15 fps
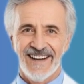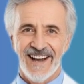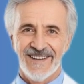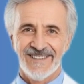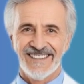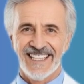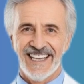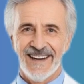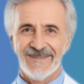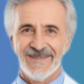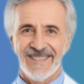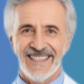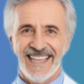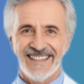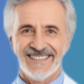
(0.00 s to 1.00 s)
Oats help
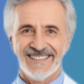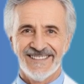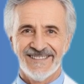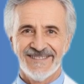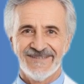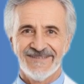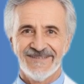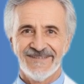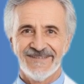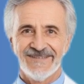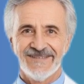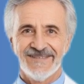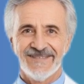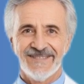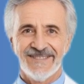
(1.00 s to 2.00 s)
with that too.
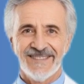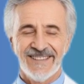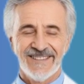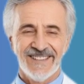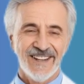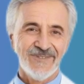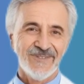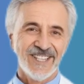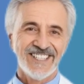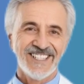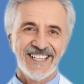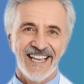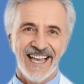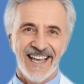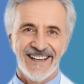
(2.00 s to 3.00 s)
They're rich
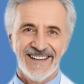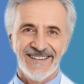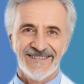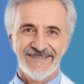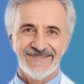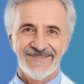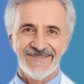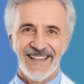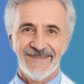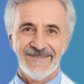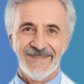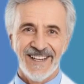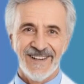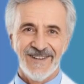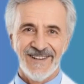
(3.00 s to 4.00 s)
in iron, a
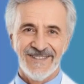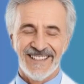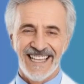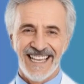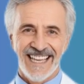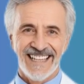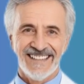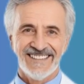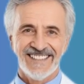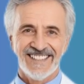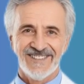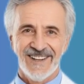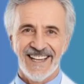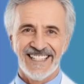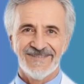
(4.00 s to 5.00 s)
mineral that aids the
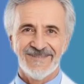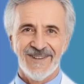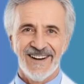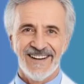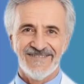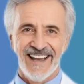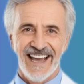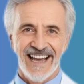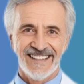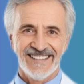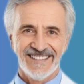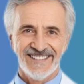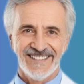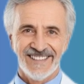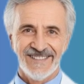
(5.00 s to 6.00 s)
transport of
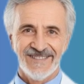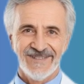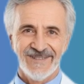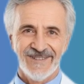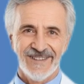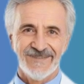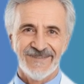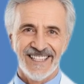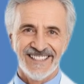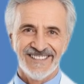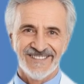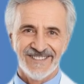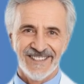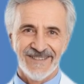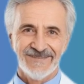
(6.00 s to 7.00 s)
oxygen through your
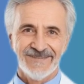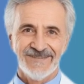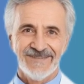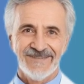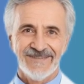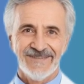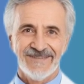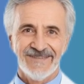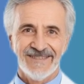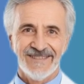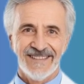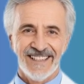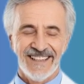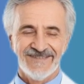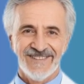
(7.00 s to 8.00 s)
bloodstream.
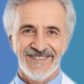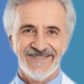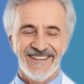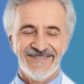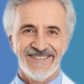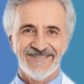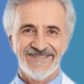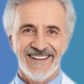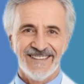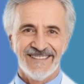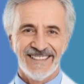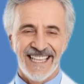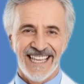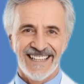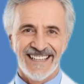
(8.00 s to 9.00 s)
If you've ever felt
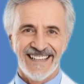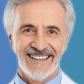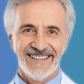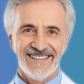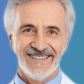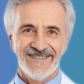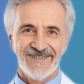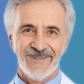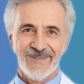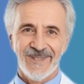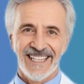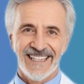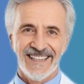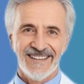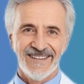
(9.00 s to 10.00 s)
lightheaded,
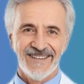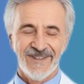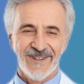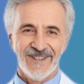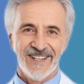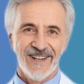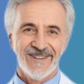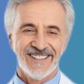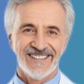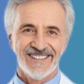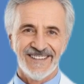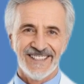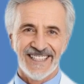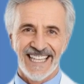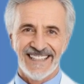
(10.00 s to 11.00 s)
weak, or noticed
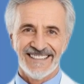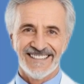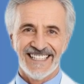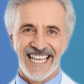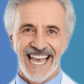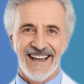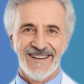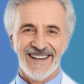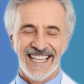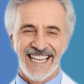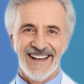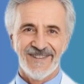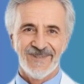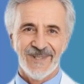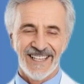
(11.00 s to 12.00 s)
your legs tiring
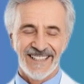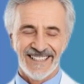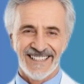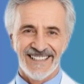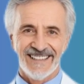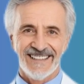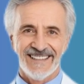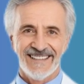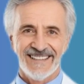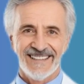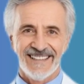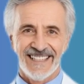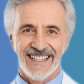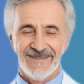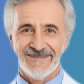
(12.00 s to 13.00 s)
out quickly,
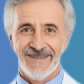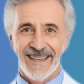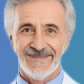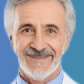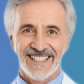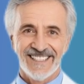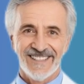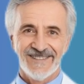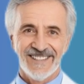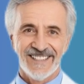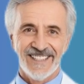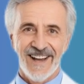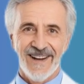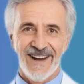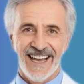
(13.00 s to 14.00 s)
it might be due to
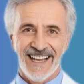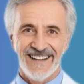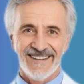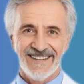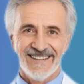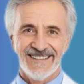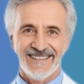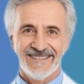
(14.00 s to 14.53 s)
low iron.